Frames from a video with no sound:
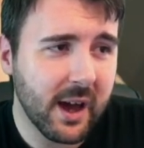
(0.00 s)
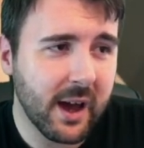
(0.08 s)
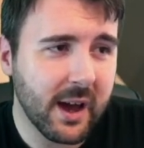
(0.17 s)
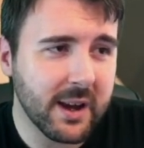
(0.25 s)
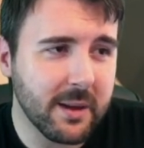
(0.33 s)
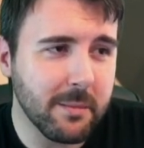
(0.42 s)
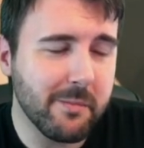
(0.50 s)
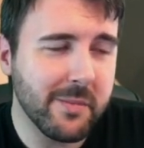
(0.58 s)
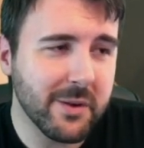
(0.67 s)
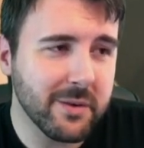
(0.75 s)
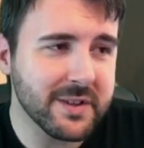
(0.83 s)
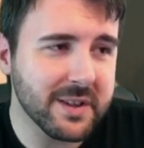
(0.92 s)
And it
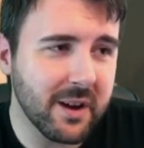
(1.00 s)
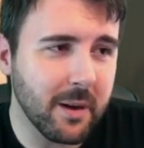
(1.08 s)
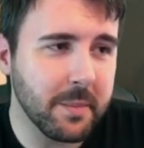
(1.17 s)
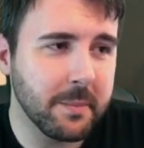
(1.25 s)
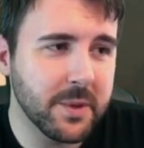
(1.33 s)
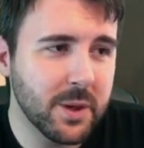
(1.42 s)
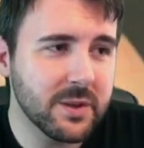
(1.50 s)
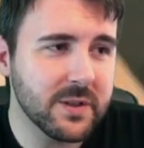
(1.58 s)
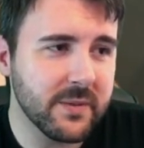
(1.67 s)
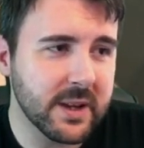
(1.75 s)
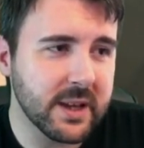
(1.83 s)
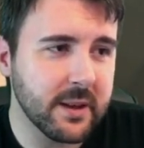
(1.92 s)
mirrors up
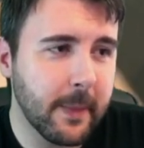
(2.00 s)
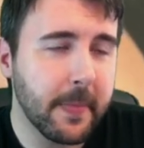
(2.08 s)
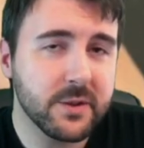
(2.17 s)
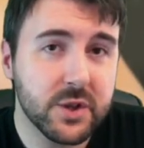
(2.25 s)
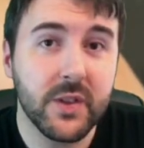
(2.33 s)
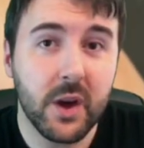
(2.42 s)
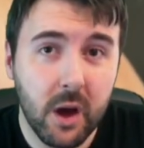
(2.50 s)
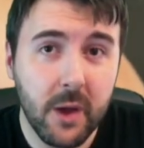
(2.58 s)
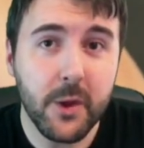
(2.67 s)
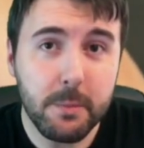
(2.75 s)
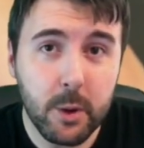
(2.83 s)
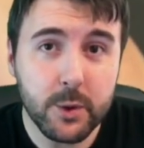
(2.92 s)
beautifully to the
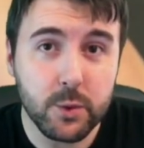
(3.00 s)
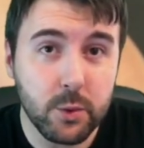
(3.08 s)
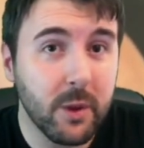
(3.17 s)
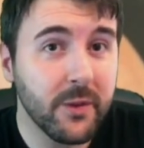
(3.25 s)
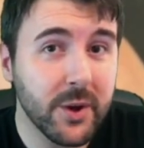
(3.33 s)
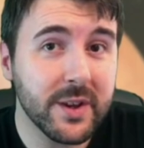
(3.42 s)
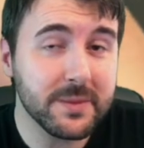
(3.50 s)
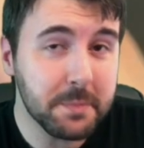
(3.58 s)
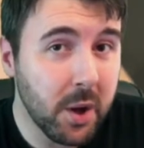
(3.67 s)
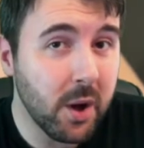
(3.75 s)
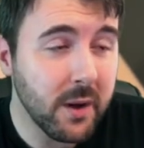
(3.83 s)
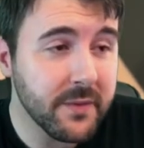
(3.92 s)
other model that is
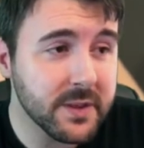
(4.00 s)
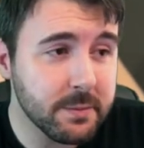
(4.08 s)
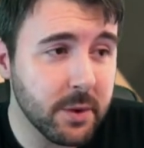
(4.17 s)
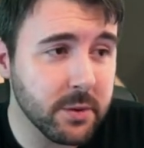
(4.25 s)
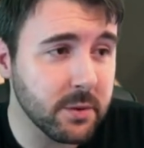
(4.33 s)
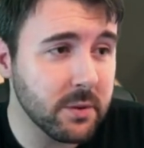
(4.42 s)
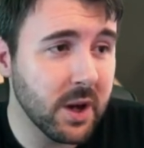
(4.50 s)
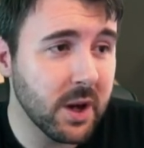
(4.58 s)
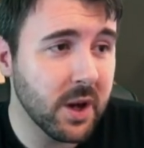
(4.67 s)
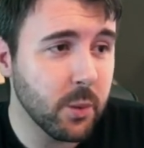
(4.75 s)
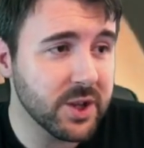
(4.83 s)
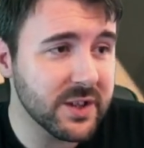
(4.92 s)
part of this model,
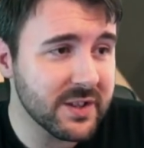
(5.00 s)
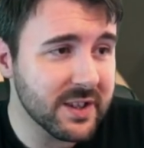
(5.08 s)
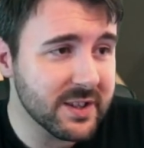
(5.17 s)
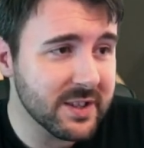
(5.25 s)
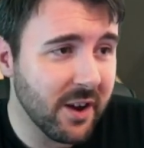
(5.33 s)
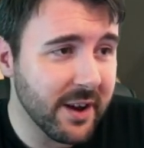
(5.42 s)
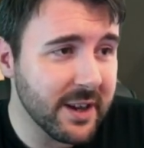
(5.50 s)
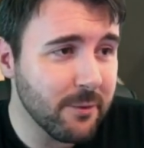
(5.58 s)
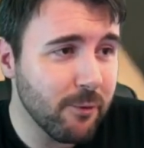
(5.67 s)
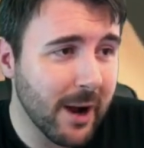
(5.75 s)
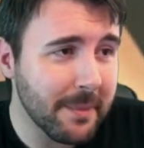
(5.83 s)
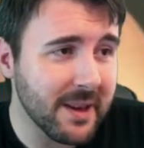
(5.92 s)
which is this tiny
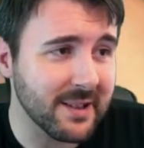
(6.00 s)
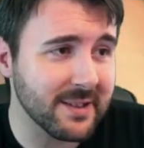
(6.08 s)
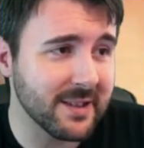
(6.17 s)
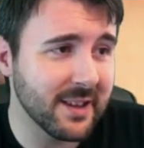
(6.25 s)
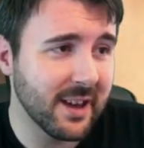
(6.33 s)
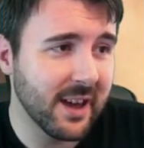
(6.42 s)
rabbit.